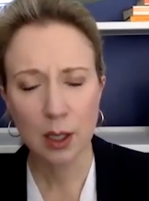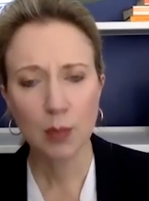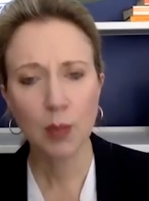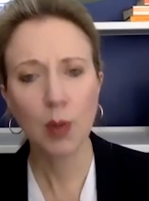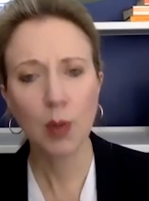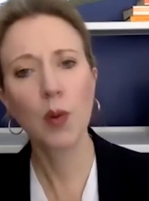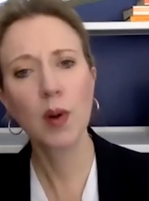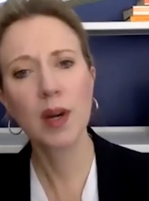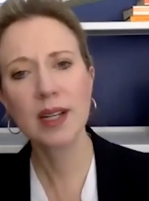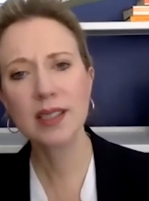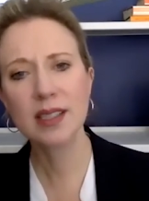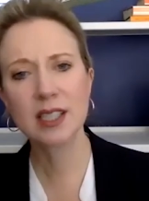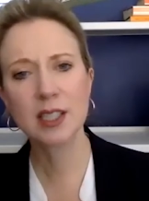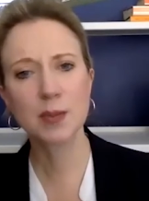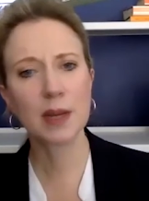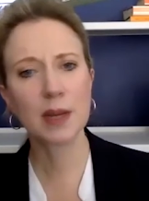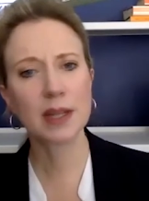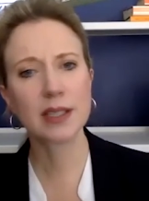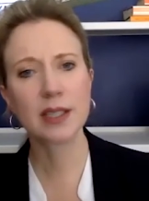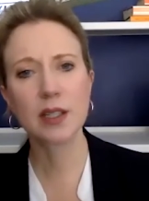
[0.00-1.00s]
but what is
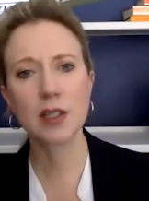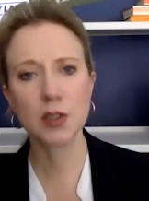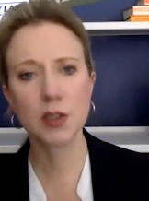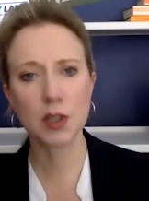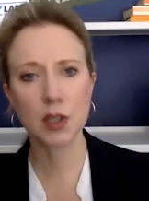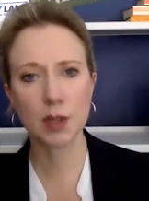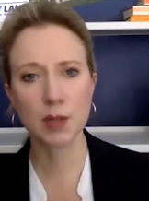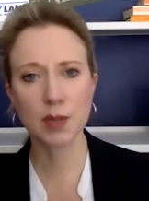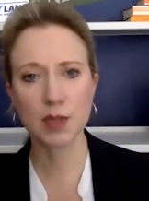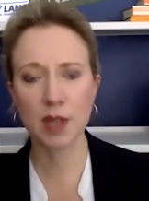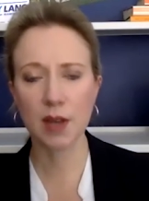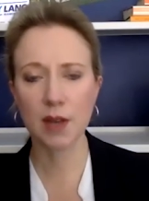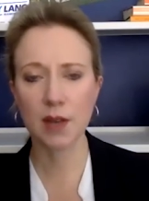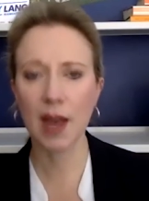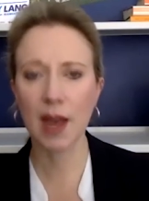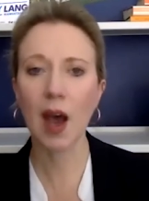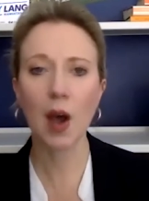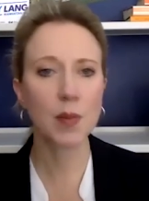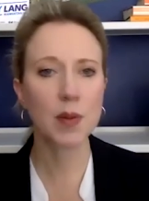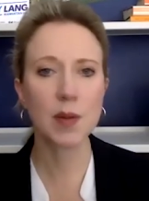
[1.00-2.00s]
expected in terms of
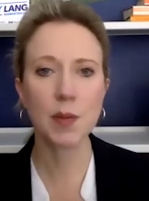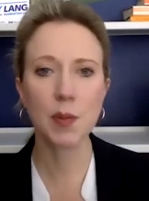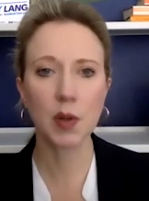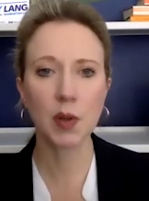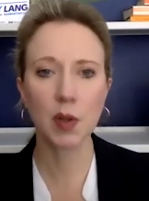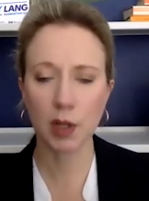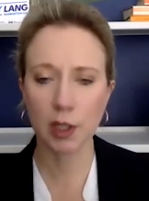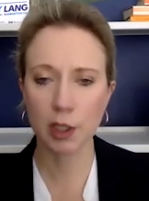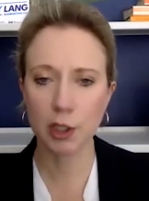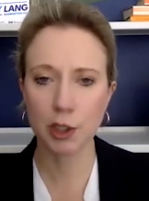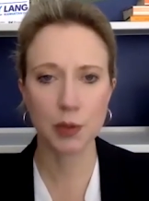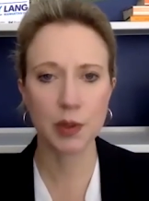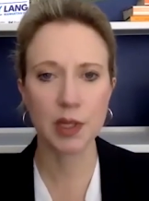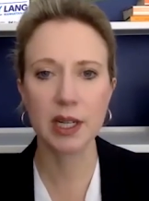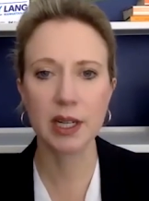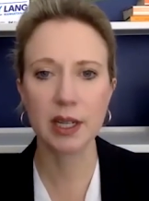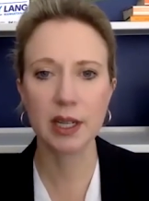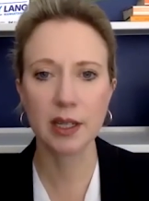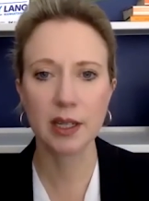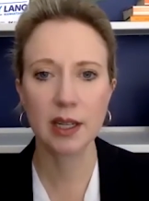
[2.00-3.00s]
how people are
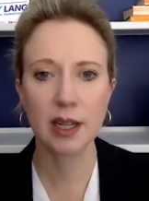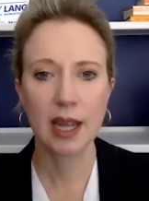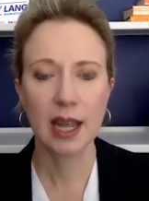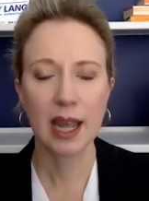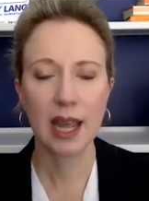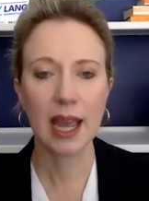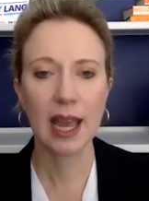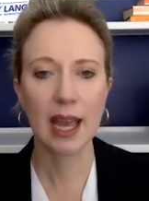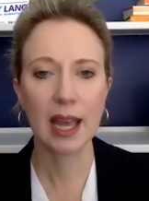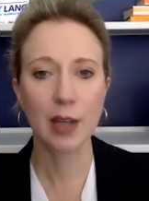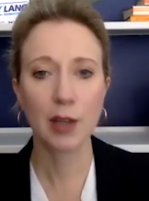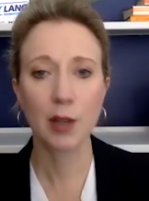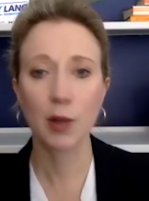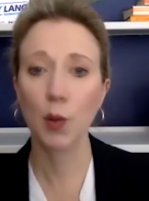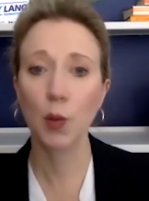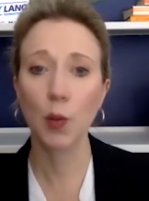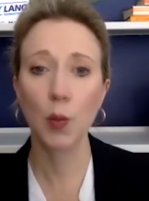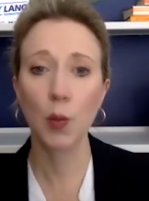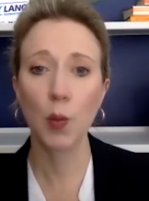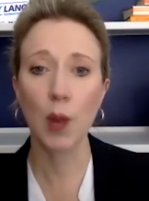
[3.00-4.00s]
treated and
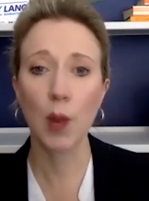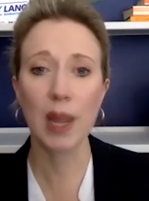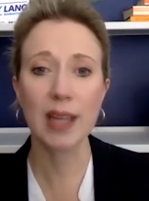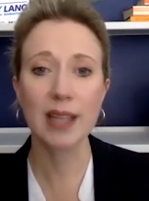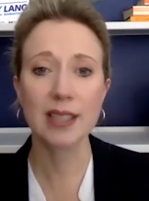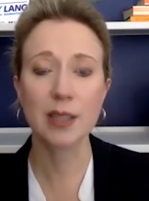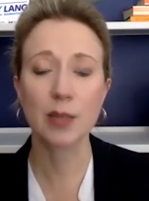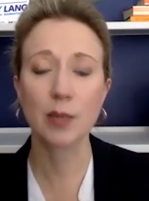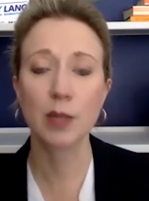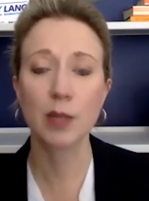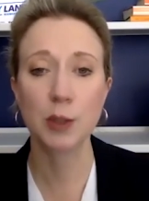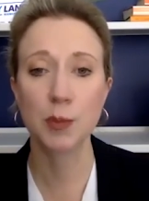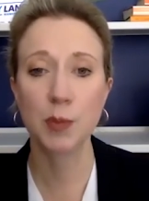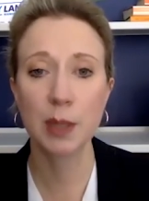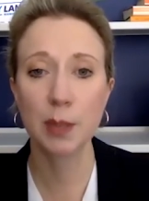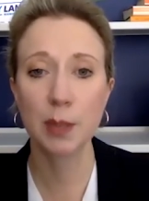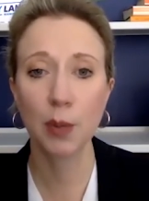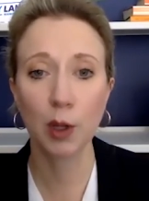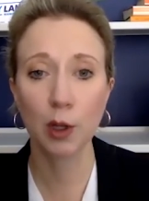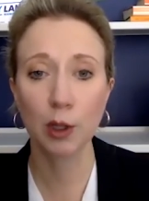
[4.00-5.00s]
the ways in which
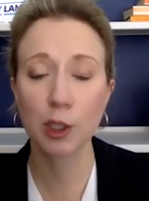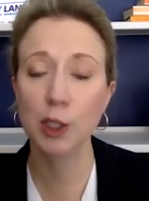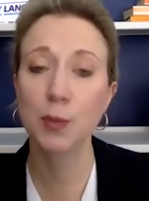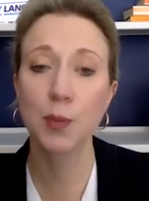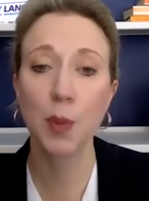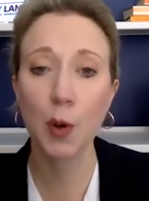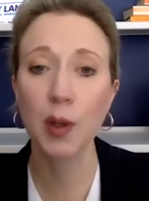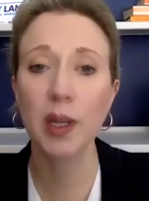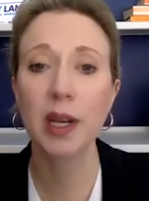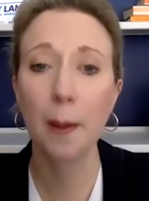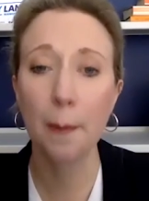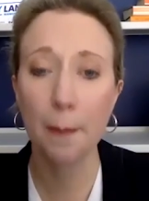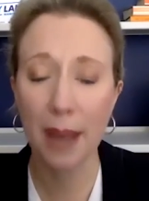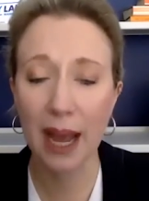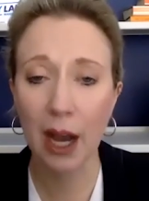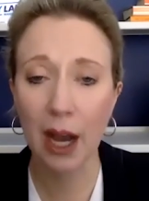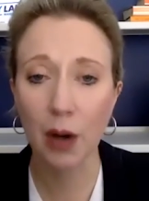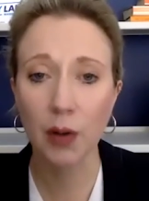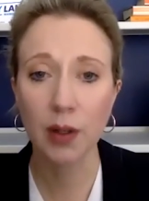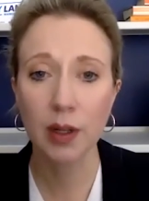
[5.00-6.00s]
people are spoken
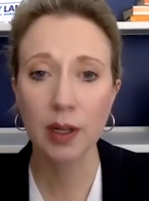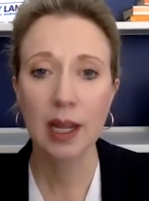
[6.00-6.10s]
about.